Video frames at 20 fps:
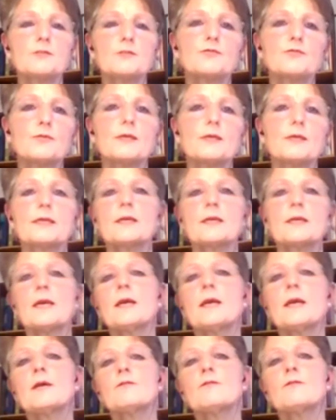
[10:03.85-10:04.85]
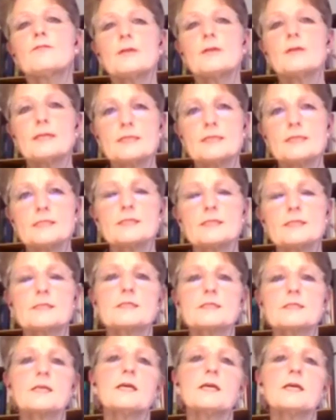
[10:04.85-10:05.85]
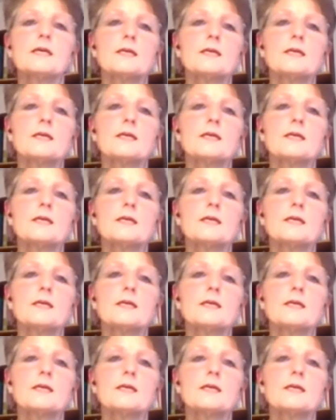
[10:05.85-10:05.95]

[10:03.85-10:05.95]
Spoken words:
doing, for instance,